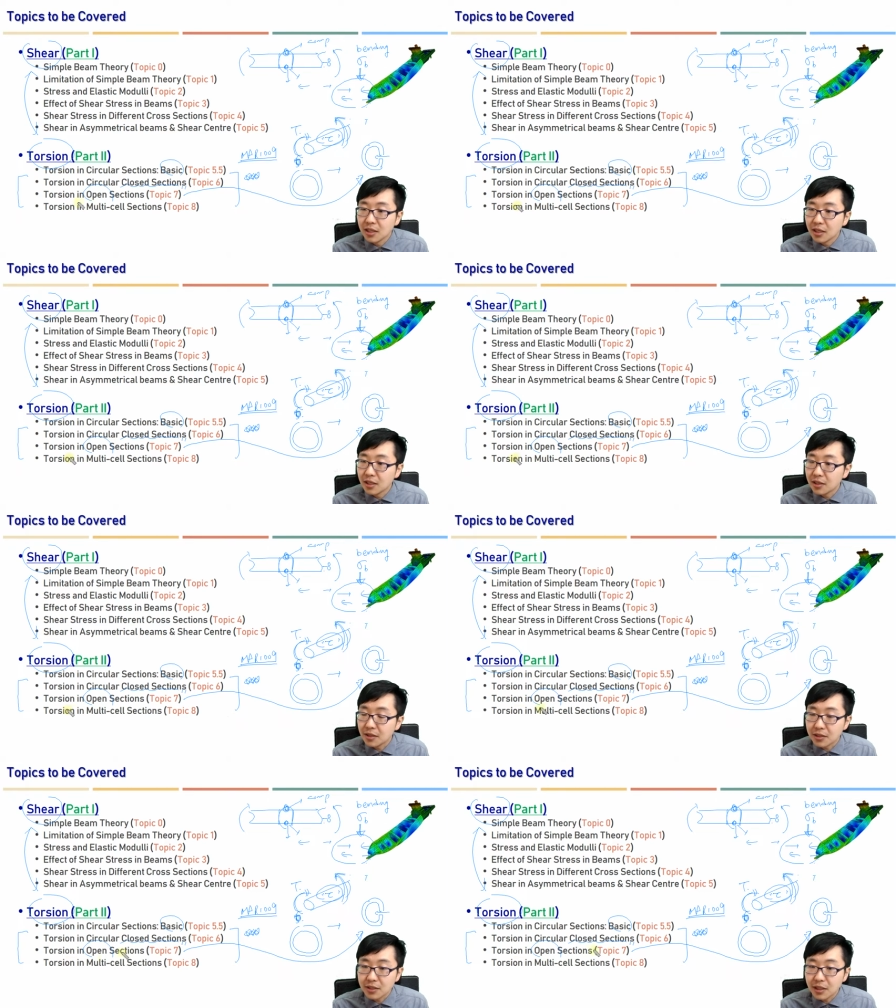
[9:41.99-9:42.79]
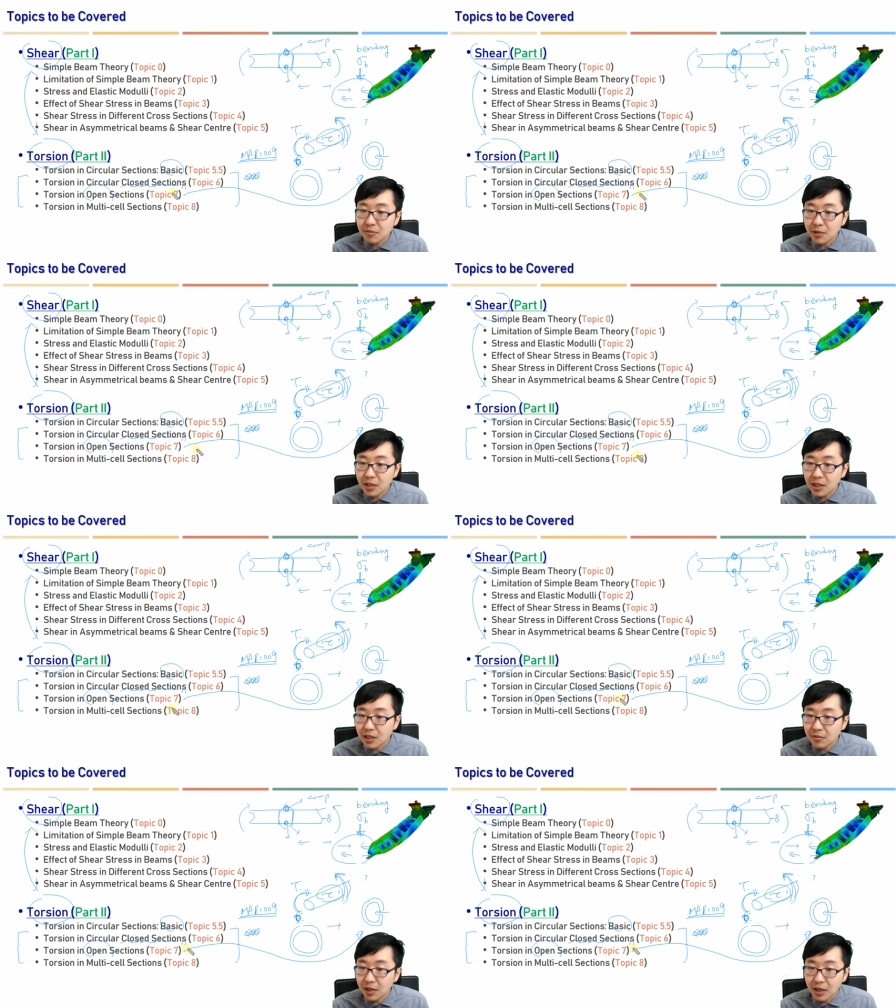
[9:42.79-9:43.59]
At the same
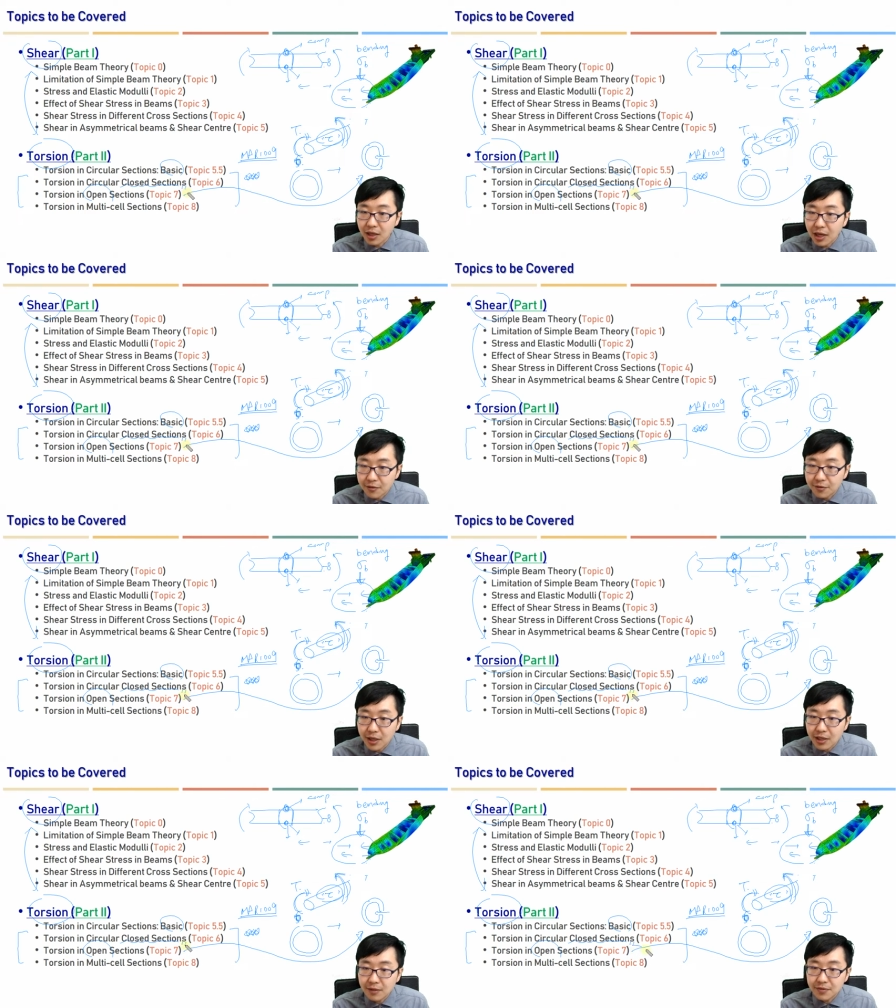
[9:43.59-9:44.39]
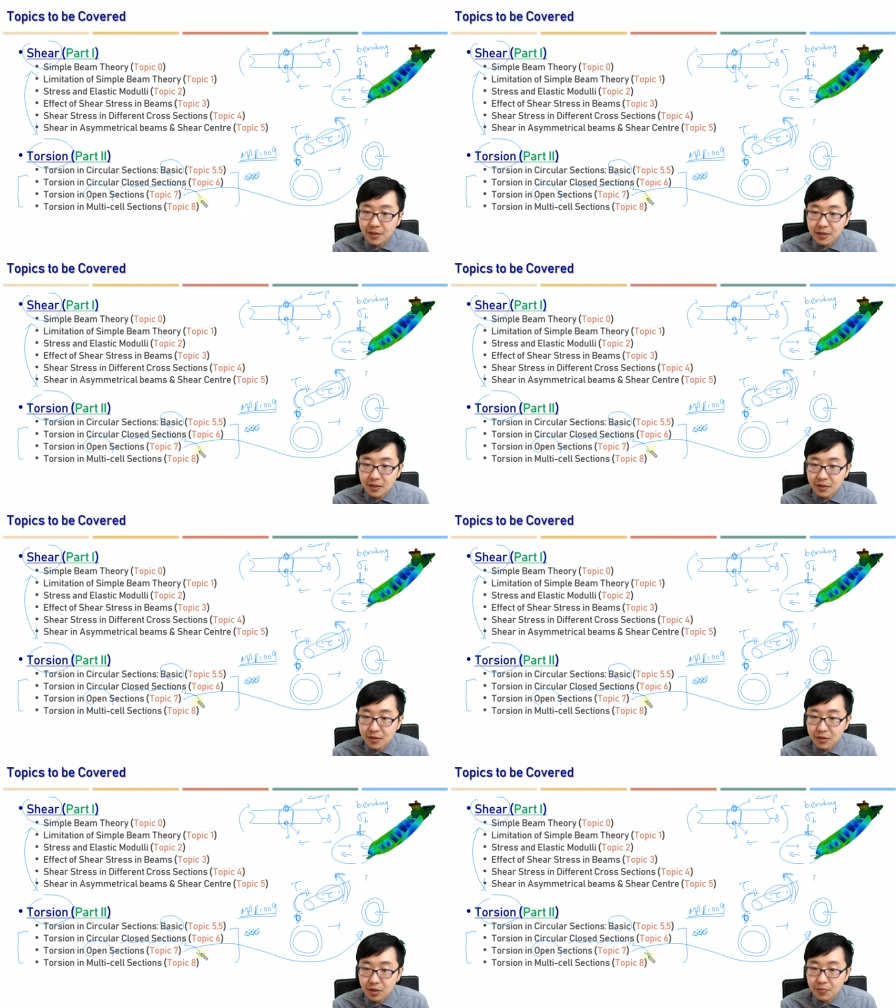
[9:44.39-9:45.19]
time, right after the
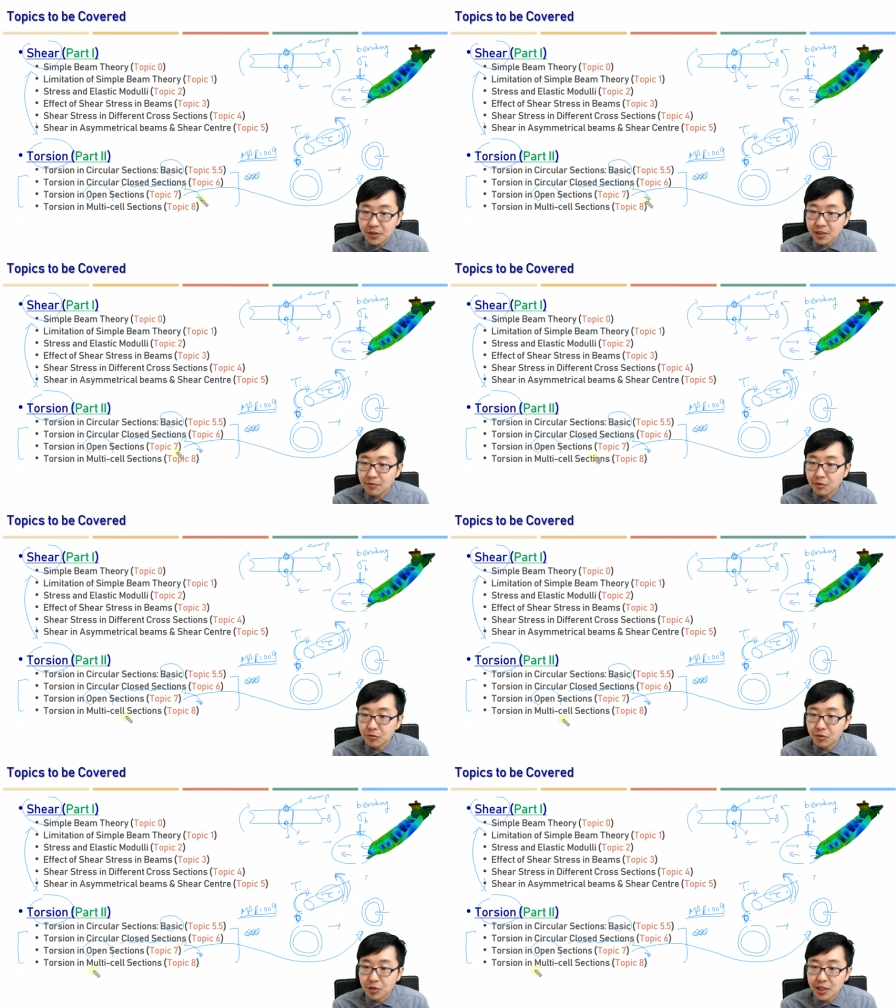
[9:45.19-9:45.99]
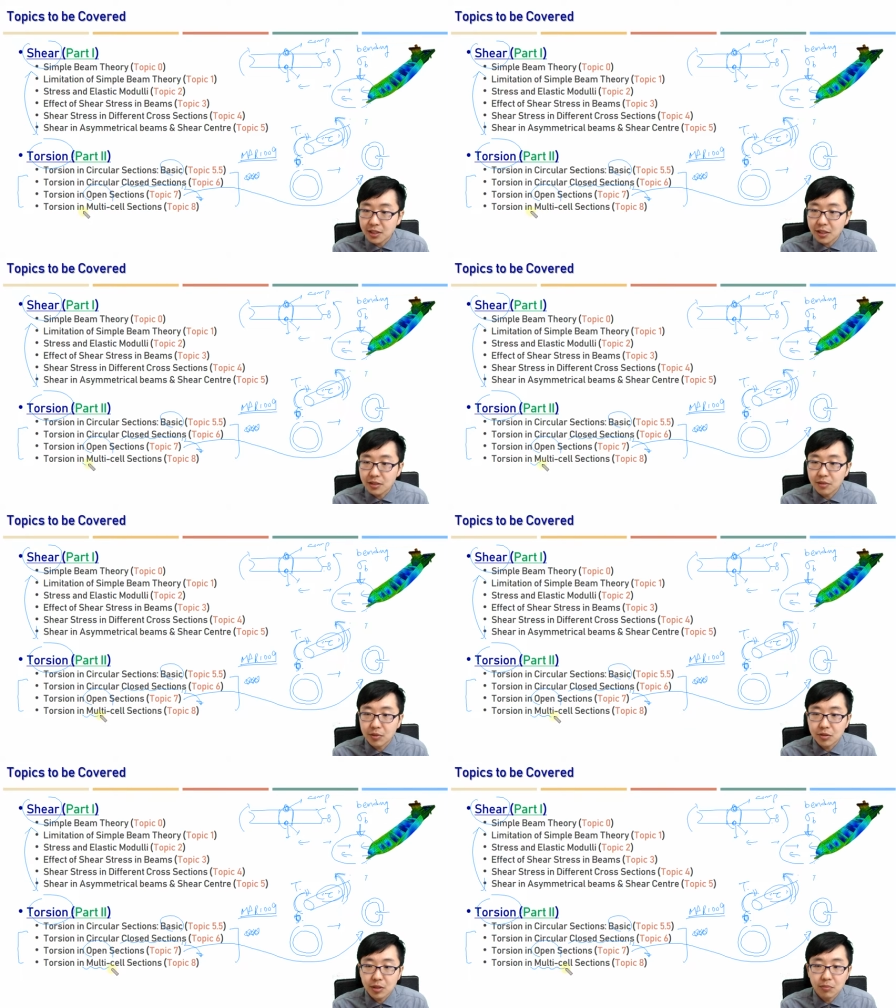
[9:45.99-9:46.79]
topic 7, we will discuss
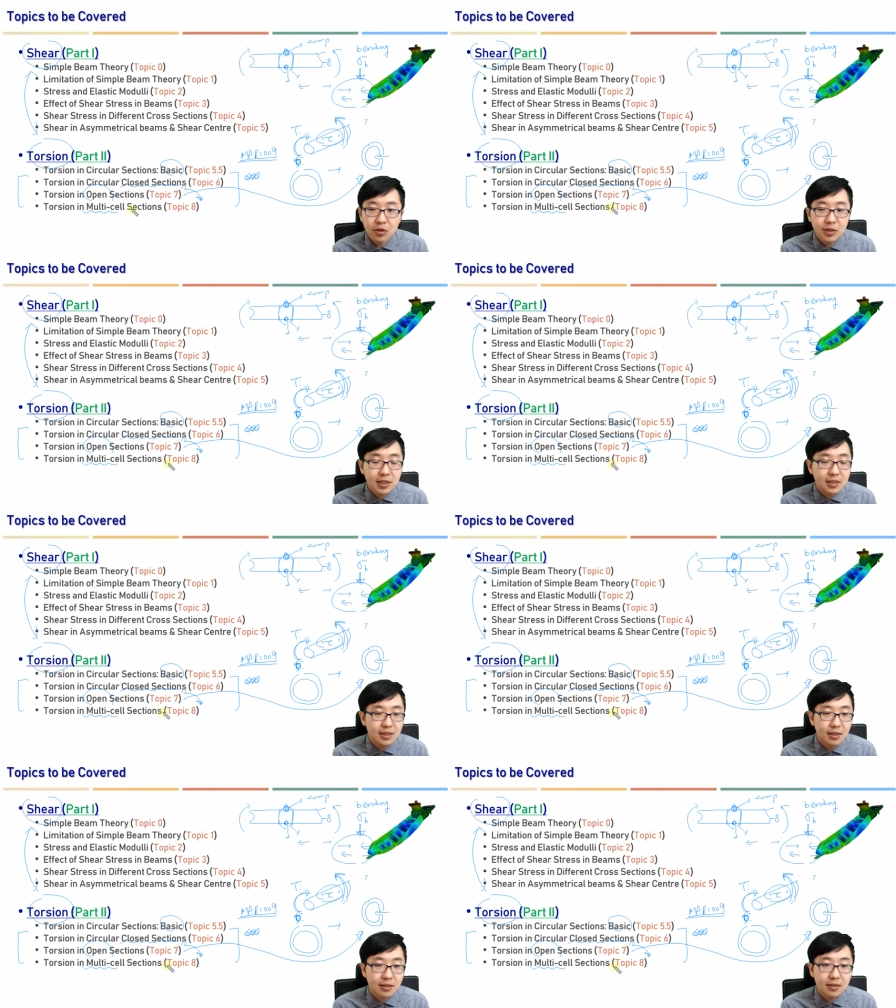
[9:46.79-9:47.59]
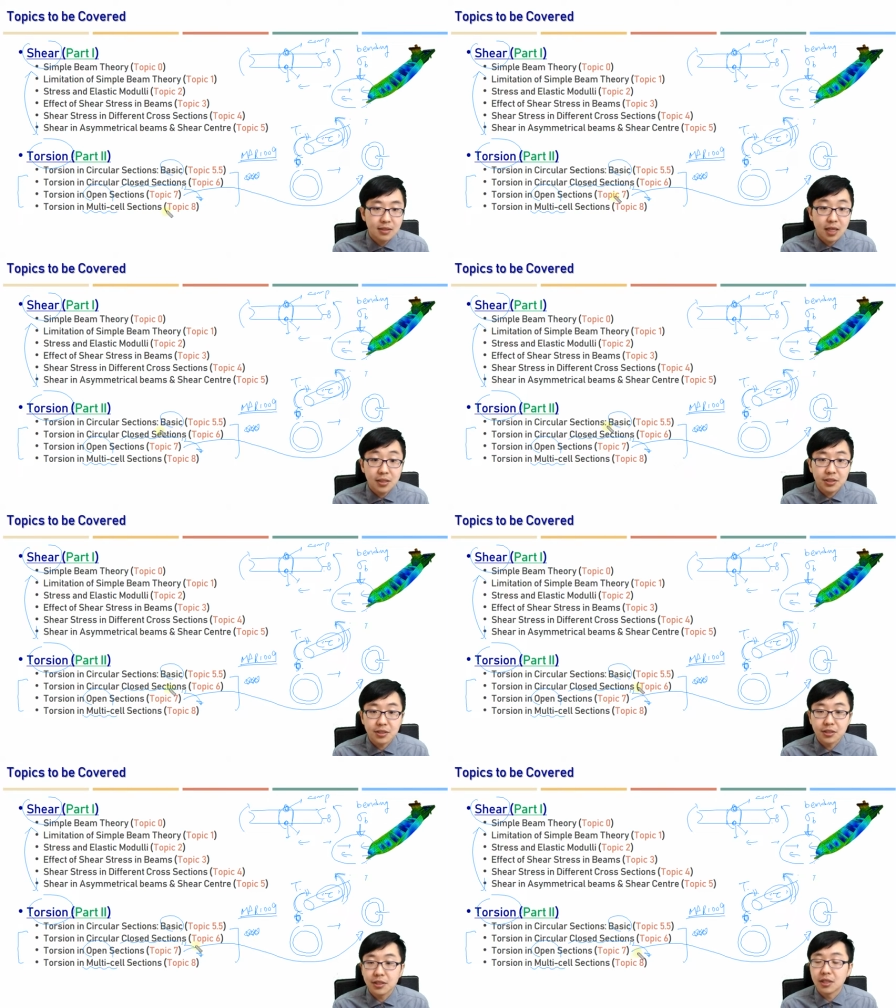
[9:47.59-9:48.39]
about the multi-cell sections.